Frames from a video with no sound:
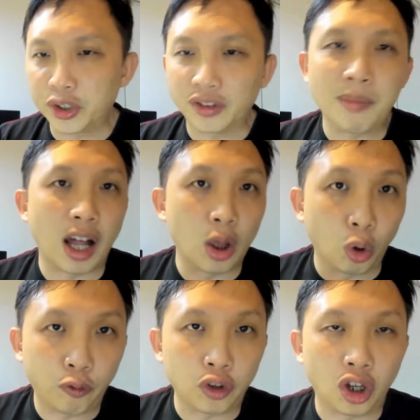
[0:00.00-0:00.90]
them are low
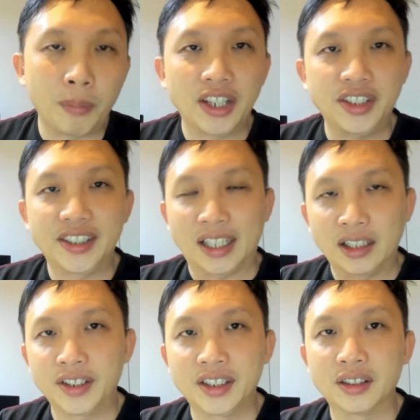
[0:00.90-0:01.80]
floor, but actually Iskandar
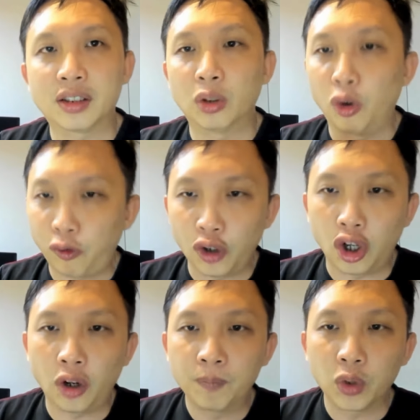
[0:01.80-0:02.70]
Residences low
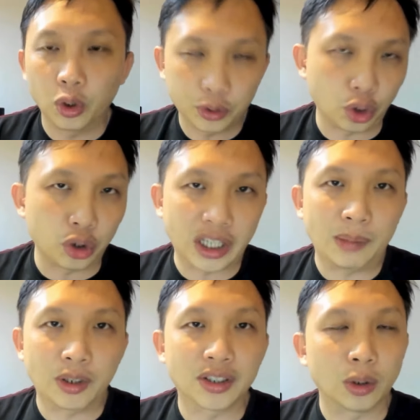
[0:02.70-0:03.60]
floor also okay
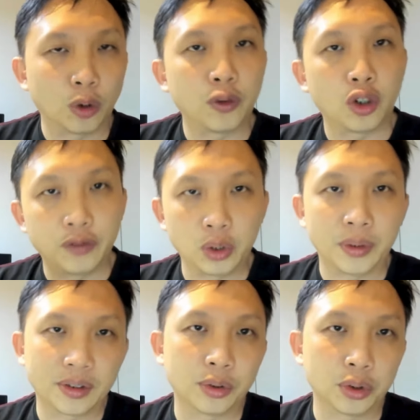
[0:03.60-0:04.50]
because the low floor view is
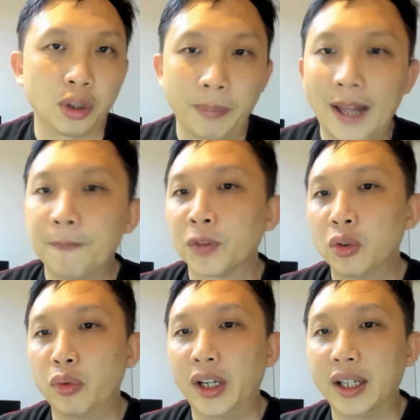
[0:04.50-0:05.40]
also not bad,
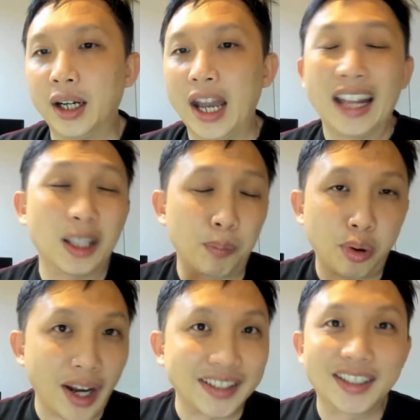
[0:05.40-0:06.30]
right? And the
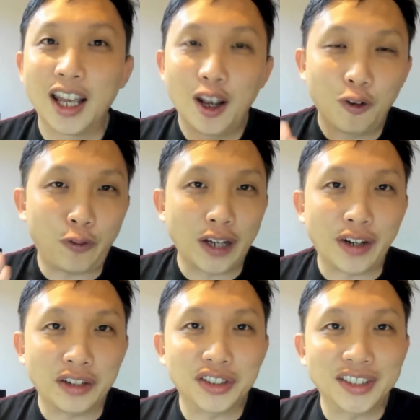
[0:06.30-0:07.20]
price,
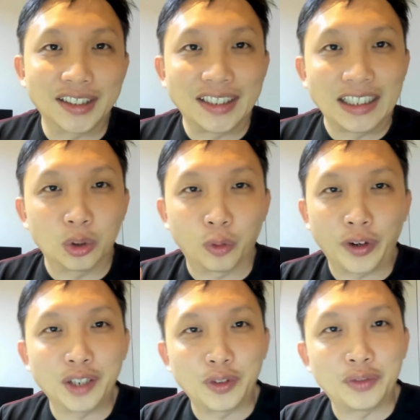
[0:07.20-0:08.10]
530 to
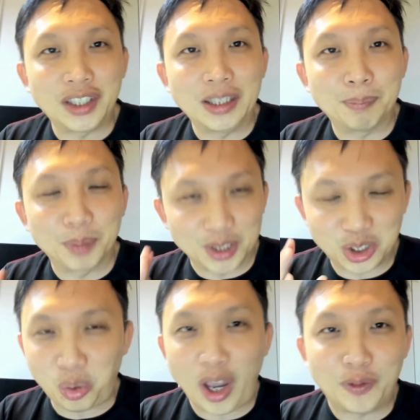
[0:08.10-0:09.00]
550 per
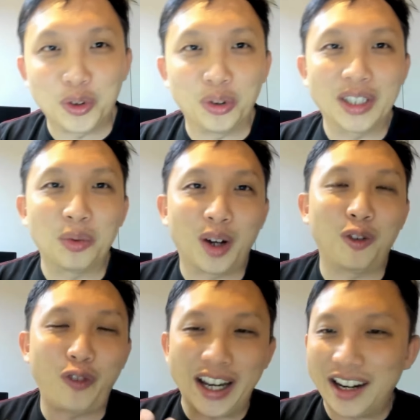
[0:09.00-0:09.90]
square foot only. Wow,
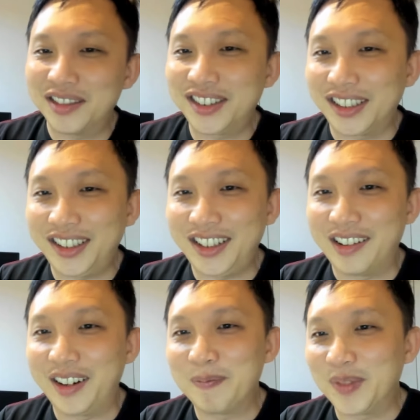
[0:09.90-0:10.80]
530,
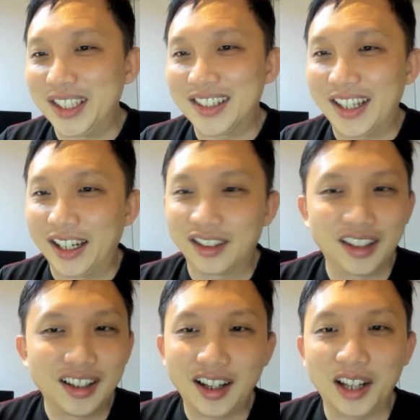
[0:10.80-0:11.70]
right? Is like,
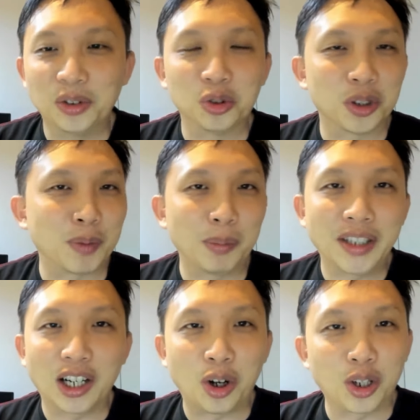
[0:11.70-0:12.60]
I don't know, it's probably
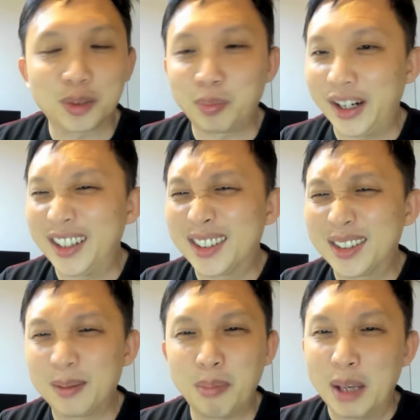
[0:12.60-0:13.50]
their cost price,
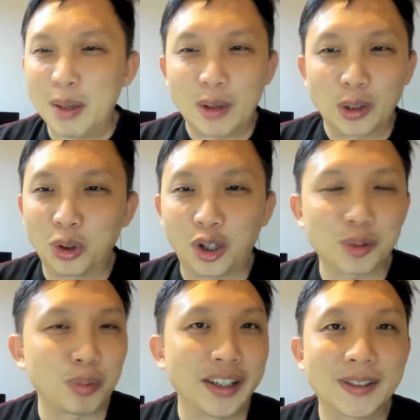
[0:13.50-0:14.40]
maybe below cost
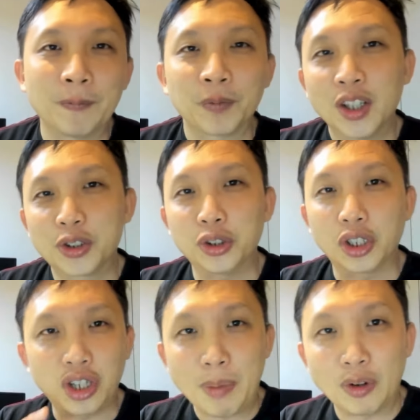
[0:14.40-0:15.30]
price. So the
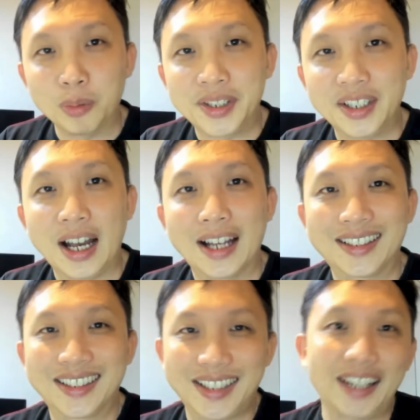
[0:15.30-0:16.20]
3 bedrooms here are
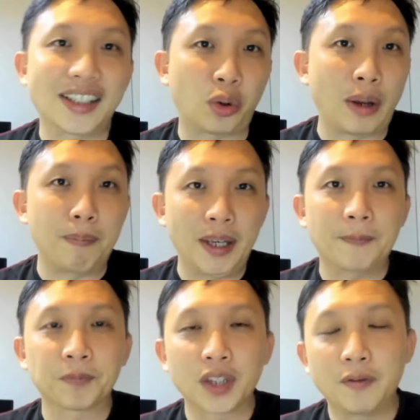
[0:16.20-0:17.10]
quite big,
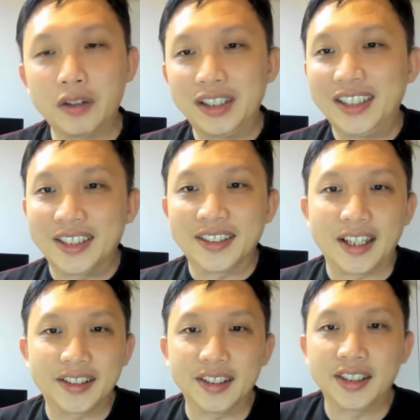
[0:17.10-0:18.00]
very decent
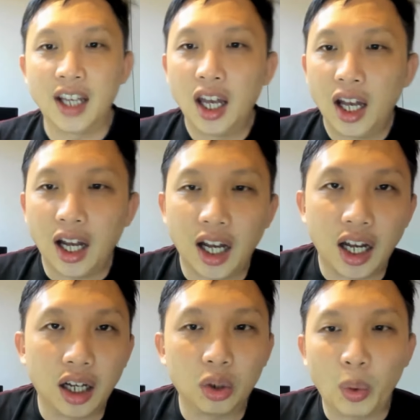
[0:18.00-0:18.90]
sizes.
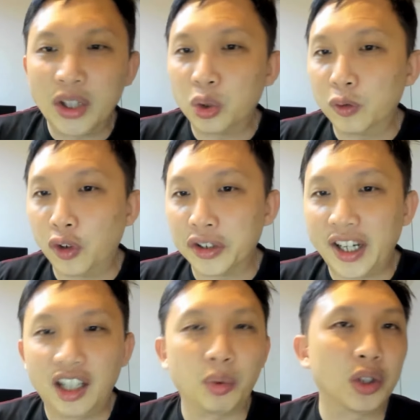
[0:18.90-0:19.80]

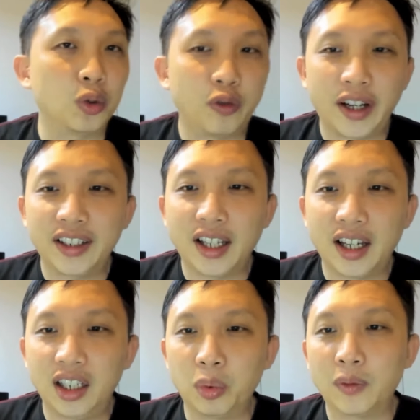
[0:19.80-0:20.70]
1249,
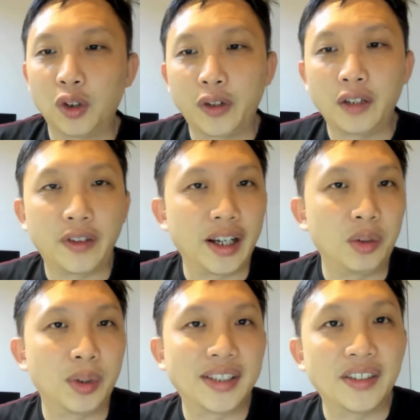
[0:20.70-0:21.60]
1259, 1455,
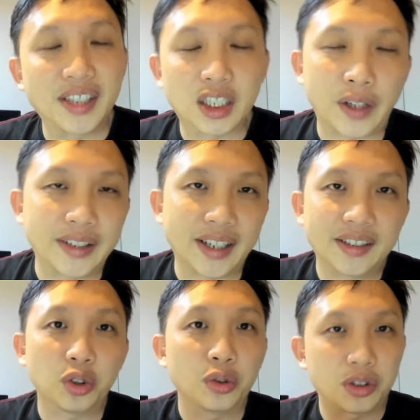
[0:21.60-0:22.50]
1765 sizes.
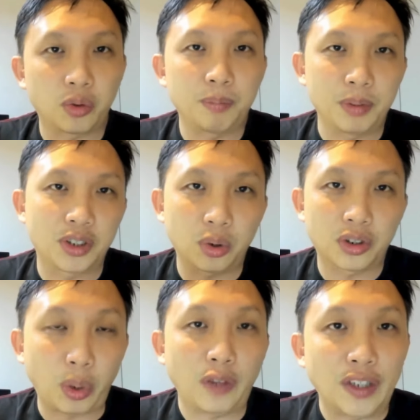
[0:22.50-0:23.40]
So it's per
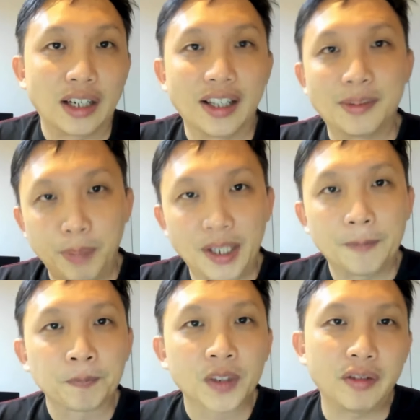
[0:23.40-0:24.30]
square feet. It's big,
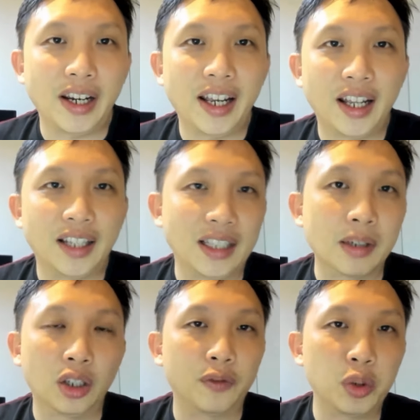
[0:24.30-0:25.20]
right? And I think a
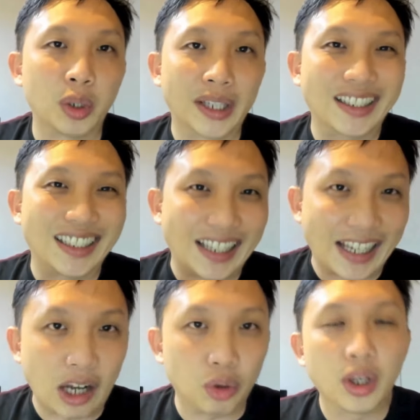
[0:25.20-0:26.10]
lot of you will like the
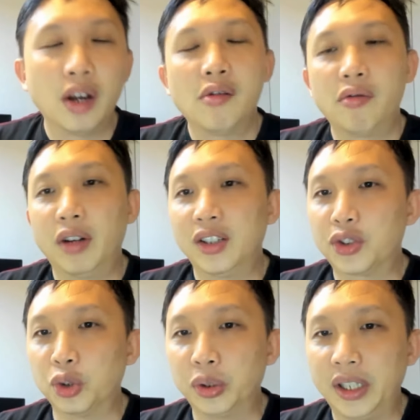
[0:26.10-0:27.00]
layout, right?
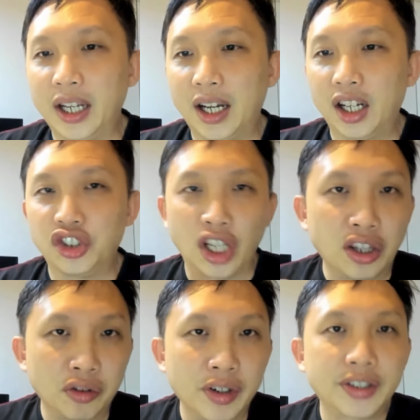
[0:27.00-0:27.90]
So they are
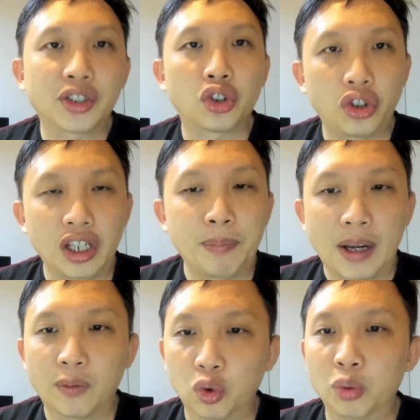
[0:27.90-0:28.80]
generous
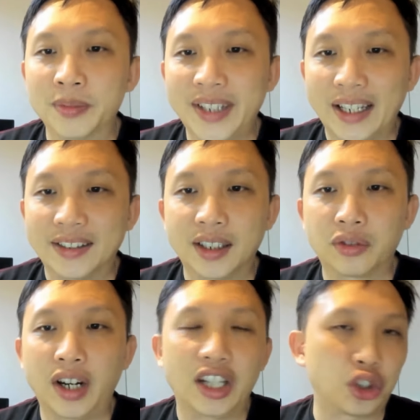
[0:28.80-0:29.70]
3-bedroom sizes,
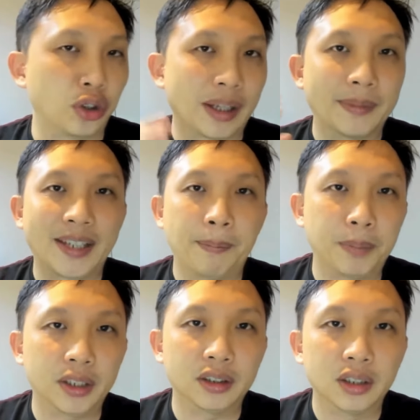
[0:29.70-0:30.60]
right? I show you some
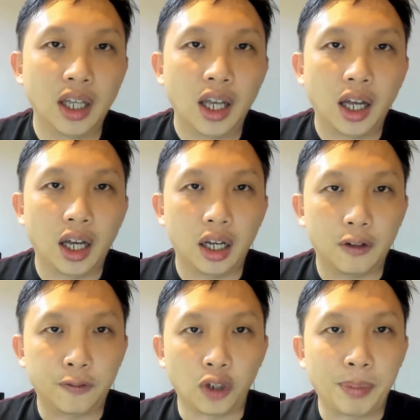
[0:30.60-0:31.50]
sample
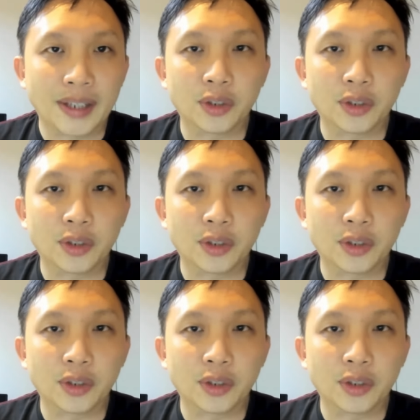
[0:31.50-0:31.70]
floor plans over